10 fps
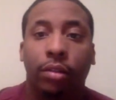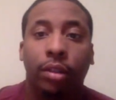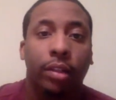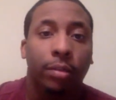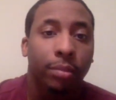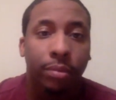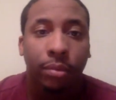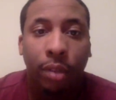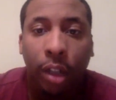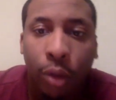3 of them.
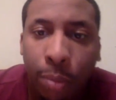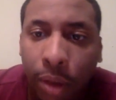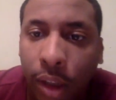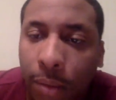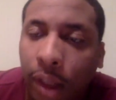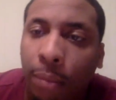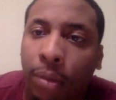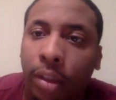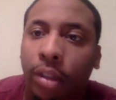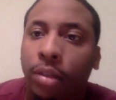Well, Cooper Kupp not
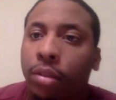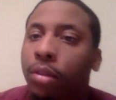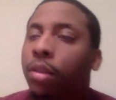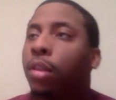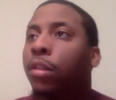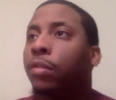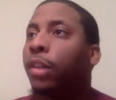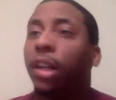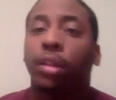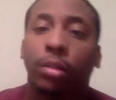playing.
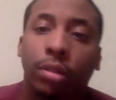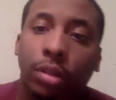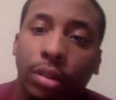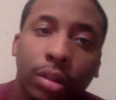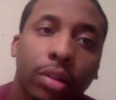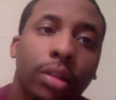Reynolds.